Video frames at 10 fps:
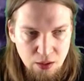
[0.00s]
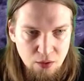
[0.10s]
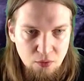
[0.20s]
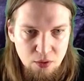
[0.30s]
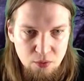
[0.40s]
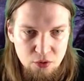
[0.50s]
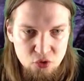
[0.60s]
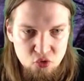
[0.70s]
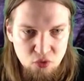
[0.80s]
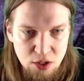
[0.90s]
what I'm gonna
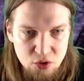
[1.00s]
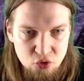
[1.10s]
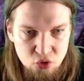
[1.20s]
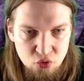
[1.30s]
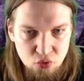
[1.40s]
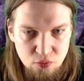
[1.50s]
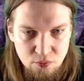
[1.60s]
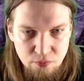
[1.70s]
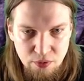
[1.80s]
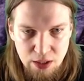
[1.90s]
try to do
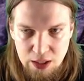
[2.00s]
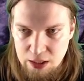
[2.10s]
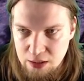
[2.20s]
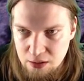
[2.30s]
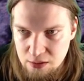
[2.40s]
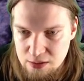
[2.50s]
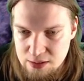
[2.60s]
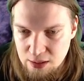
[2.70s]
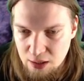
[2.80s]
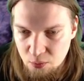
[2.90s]
is
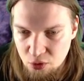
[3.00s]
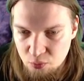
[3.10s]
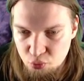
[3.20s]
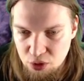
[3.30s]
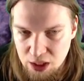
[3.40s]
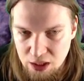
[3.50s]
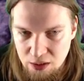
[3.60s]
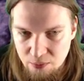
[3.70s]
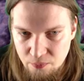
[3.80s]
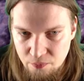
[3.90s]
I'm gonna bring
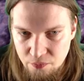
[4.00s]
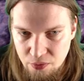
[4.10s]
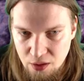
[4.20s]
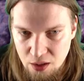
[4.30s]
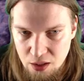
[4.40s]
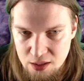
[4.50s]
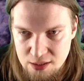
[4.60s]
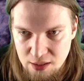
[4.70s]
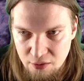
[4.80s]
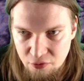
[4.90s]

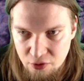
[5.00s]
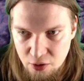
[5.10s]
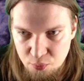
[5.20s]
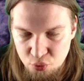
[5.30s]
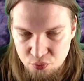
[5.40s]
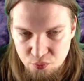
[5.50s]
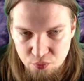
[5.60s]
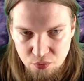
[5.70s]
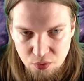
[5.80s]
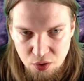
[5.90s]
Asleifr up
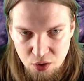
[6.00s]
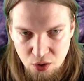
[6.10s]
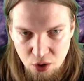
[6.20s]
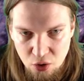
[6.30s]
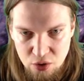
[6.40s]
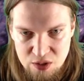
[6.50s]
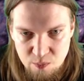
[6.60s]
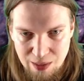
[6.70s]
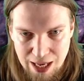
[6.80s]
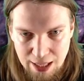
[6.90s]
on his
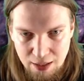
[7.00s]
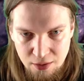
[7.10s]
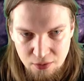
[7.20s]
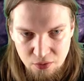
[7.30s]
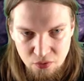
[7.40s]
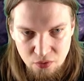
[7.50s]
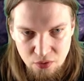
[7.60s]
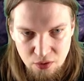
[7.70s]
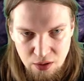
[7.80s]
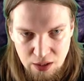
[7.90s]
back,
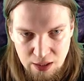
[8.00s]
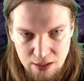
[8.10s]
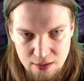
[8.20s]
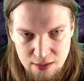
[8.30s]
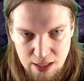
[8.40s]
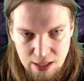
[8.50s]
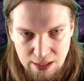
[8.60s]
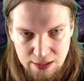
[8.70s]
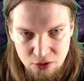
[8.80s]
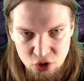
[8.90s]
and then I
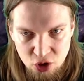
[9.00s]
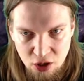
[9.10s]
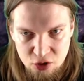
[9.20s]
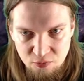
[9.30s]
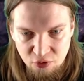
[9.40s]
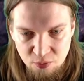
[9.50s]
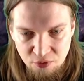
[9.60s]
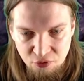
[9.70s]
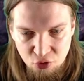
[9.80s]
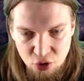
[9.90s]
can charge him from the
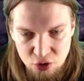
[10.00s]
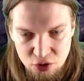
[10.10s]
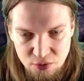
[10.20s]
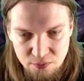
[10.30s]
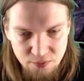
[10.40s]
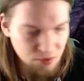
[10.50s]
front. Oh